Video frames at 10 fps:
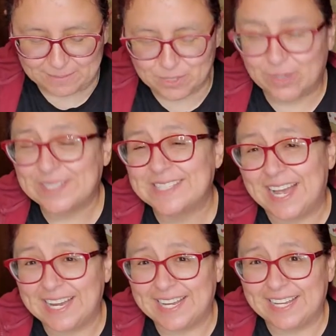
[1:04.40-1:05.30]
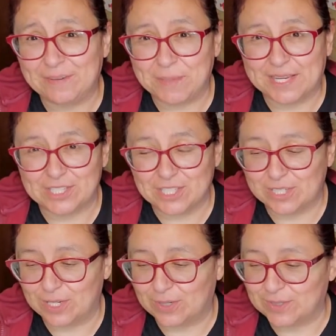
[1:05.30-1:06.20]
I'm so excited because she
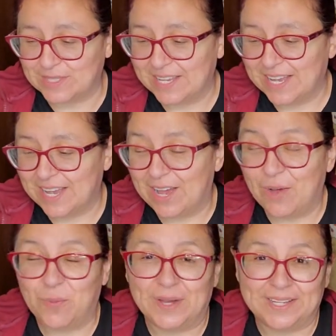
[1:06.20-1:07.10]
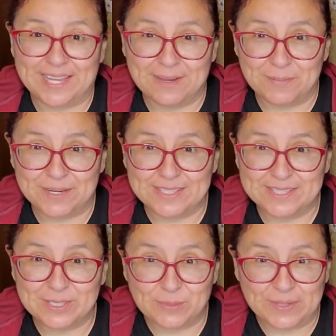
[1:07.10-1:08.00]
knows what
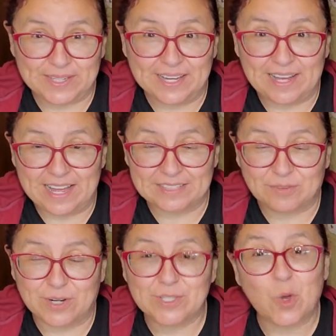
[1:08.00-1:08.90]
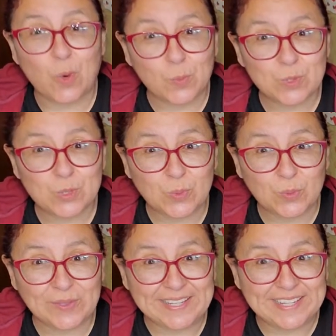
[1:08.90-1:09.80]
Kimberly's doing as far as
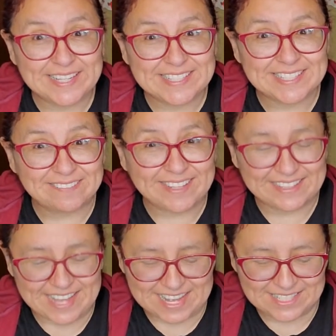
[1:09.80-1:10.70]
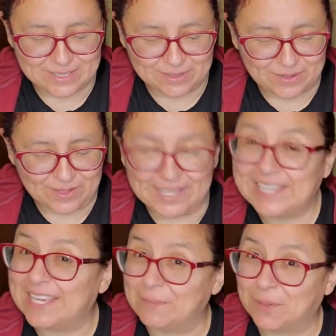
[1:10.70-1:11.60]
homeschooling and stuff like that. So I'll
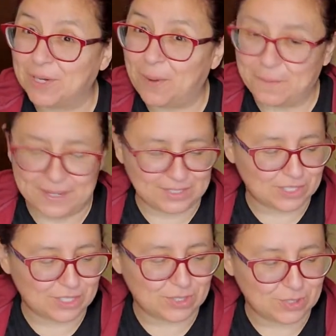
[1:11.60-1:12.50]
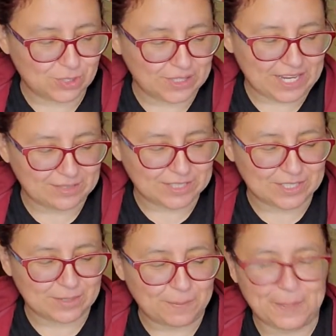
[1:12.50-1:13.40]
let Kimberly open it. Just don't show the address.
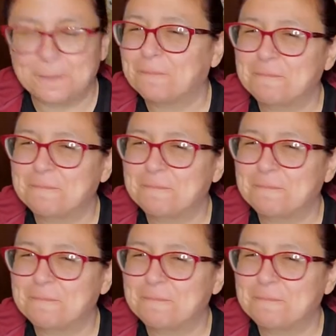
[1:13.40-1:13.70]
Just open it.